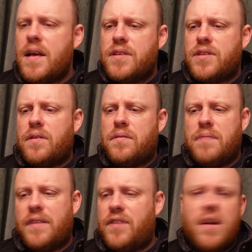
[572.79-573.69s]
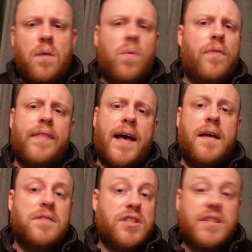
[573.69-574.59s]
So if you don't want
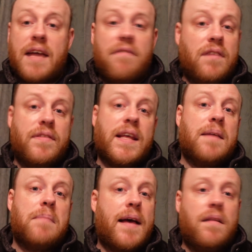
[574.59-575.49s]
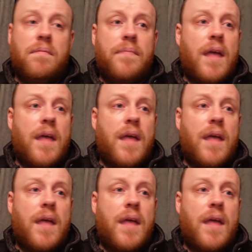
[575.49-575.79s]
that, just get rid of the email.